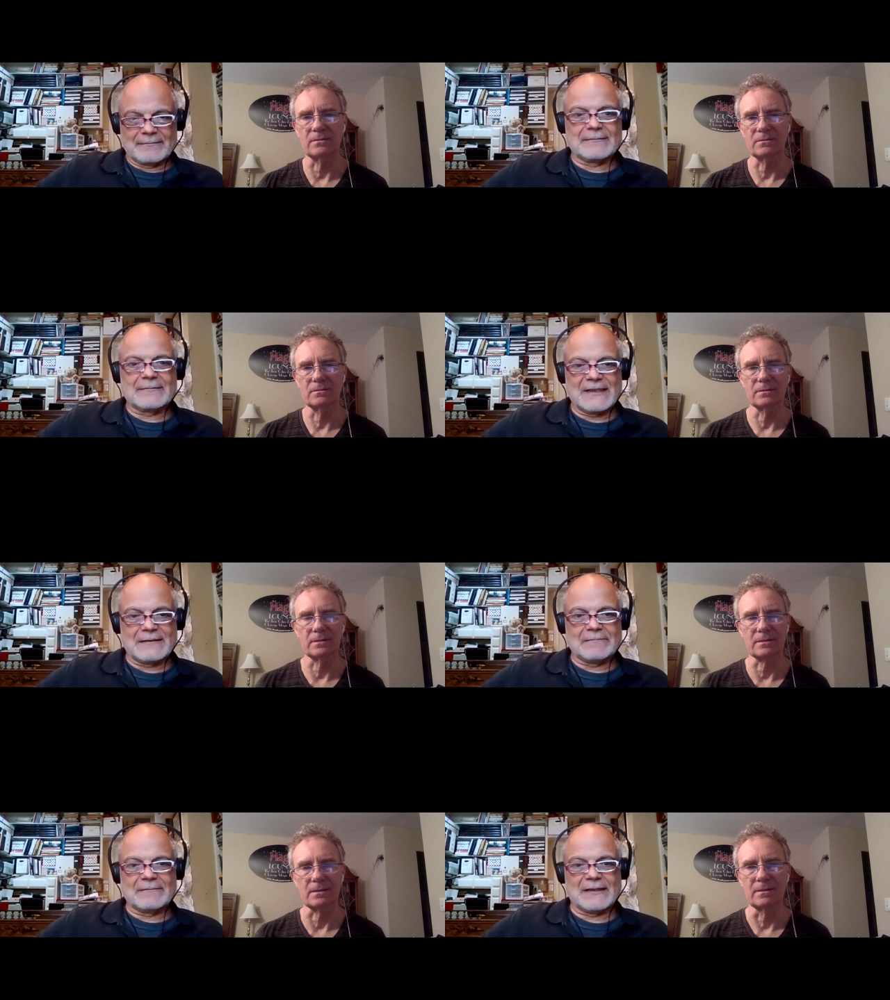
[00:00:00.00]
Speaker 1: Yeah, uh,
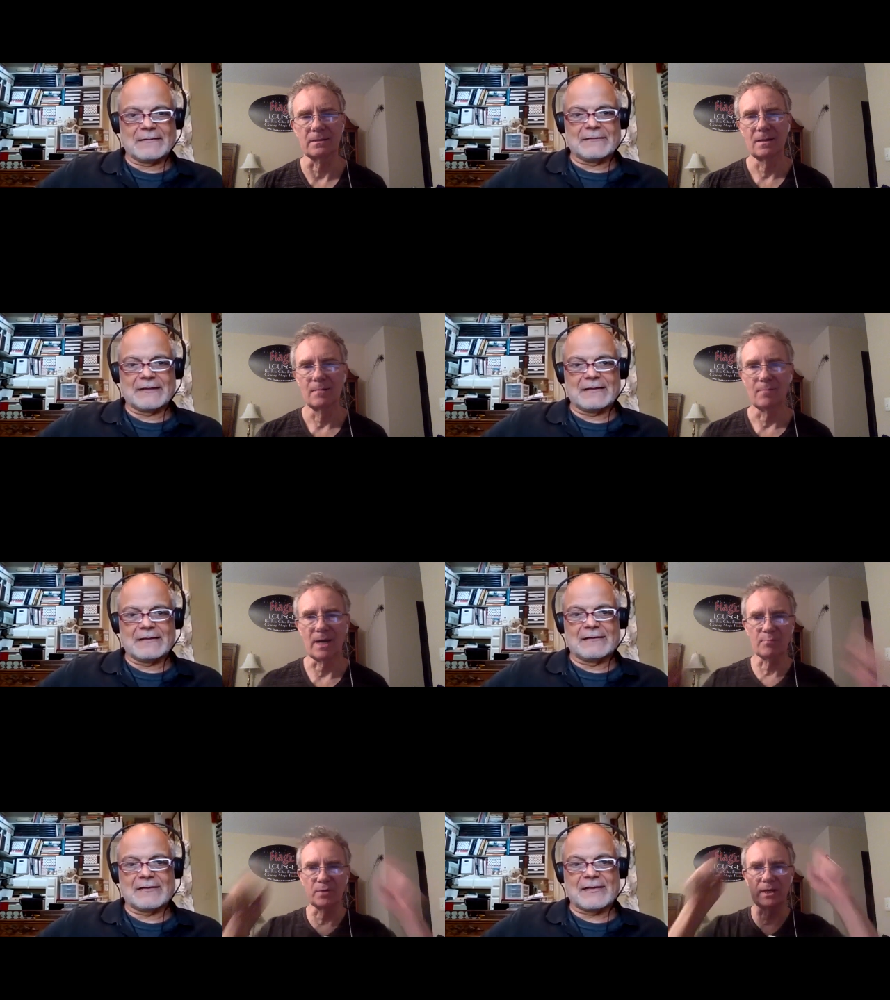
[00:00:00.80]
yeah, yeah my
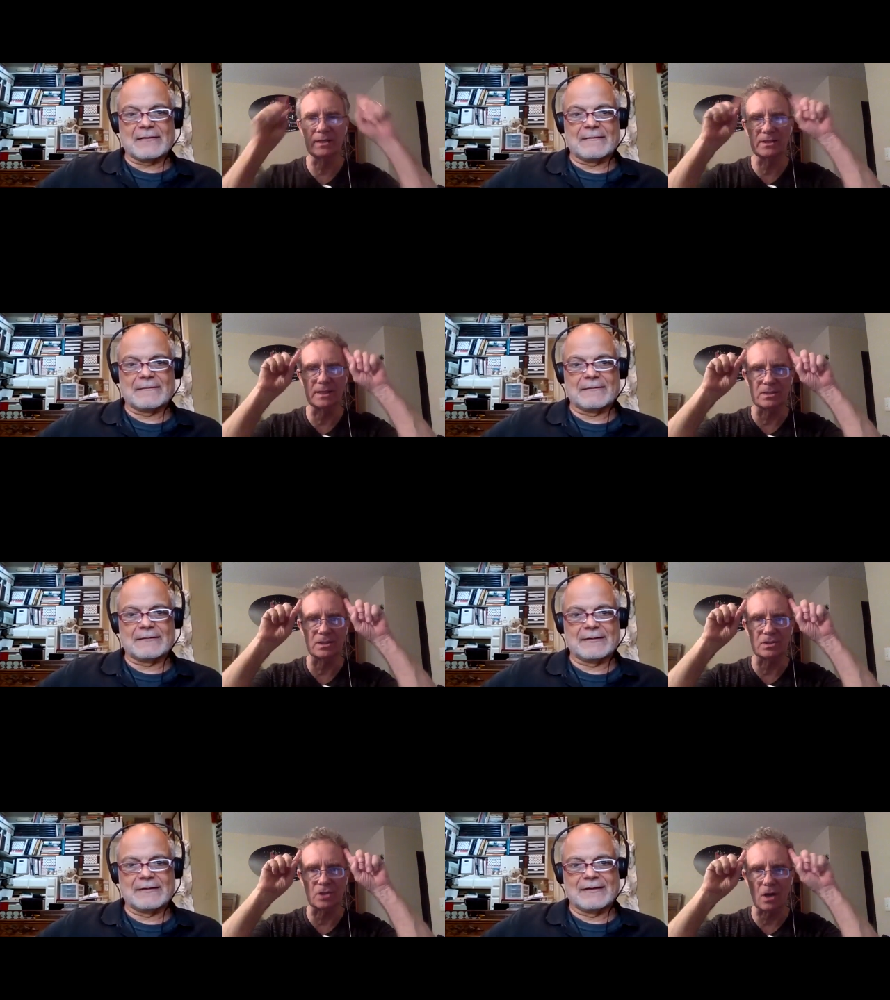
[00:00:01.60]
brain yeah. tends to
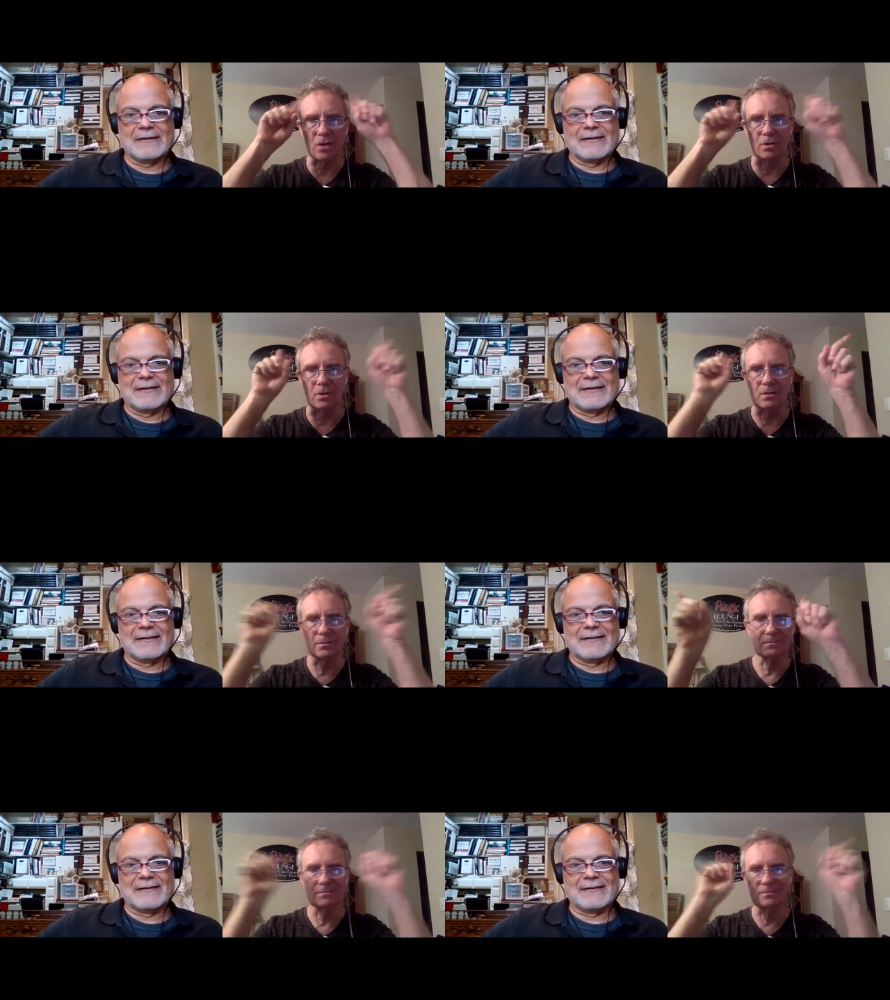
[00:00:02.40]
toggle,
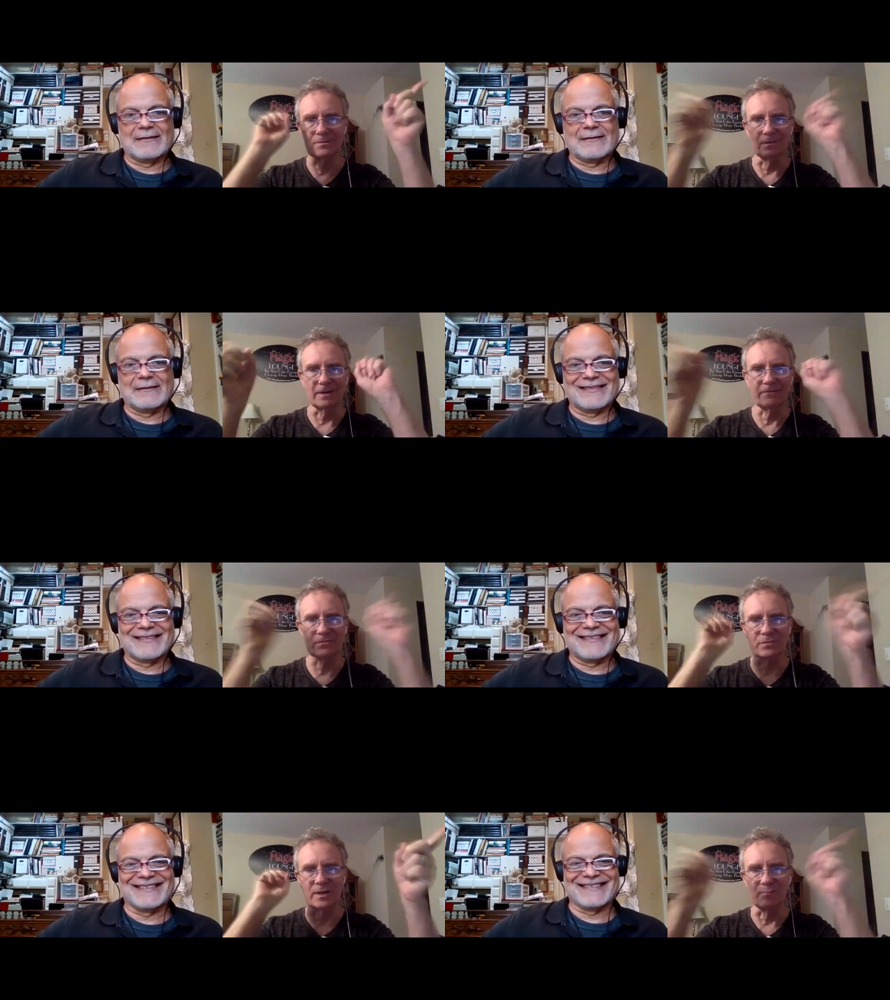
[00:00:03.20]
you know, left
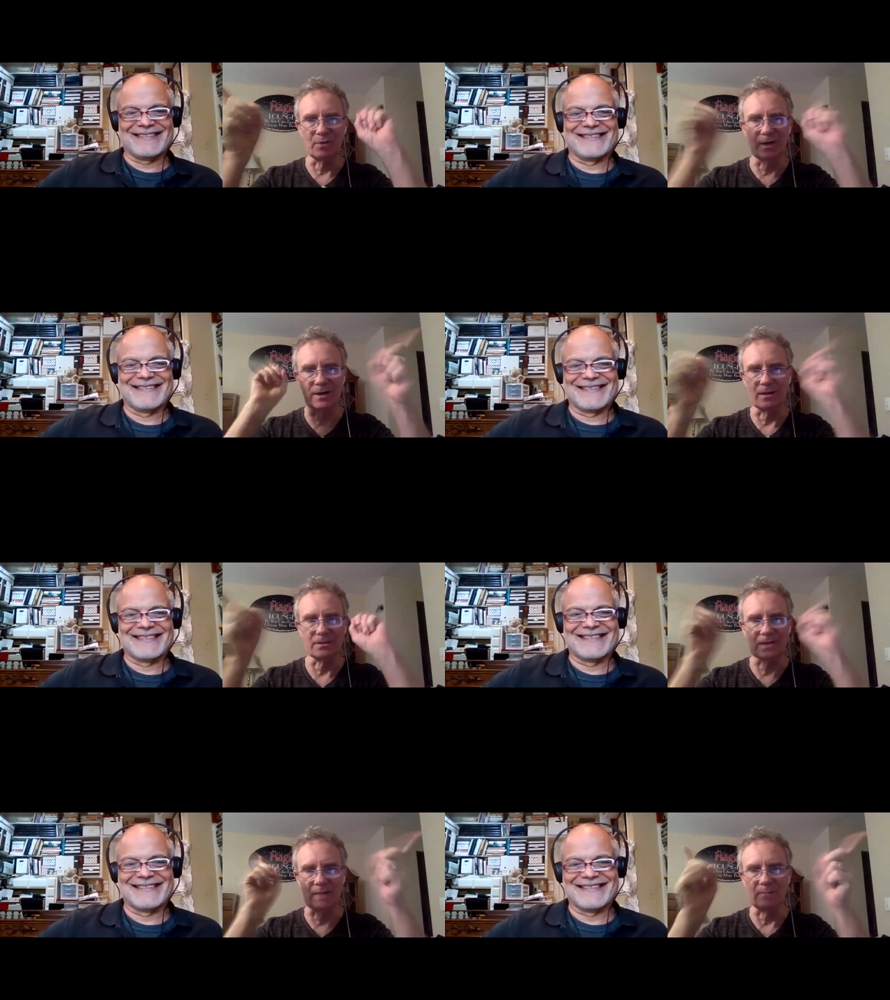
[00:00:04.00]
right brain all the
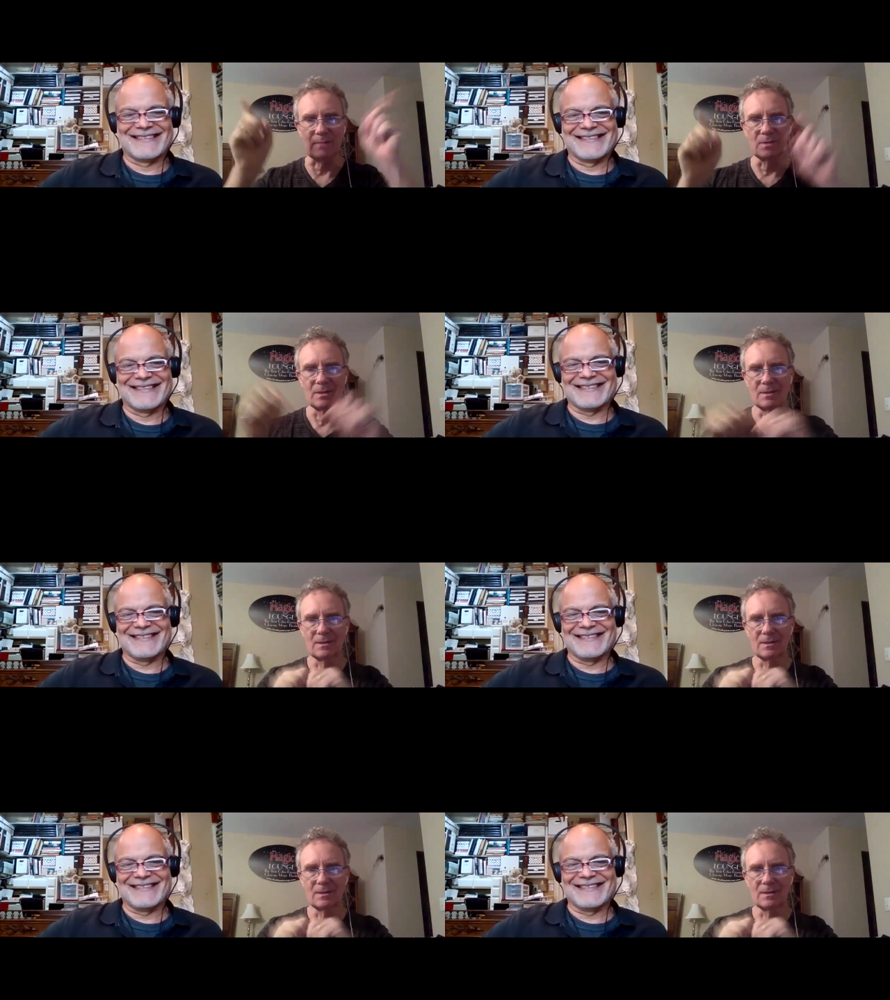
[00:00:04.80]
time. I'm uh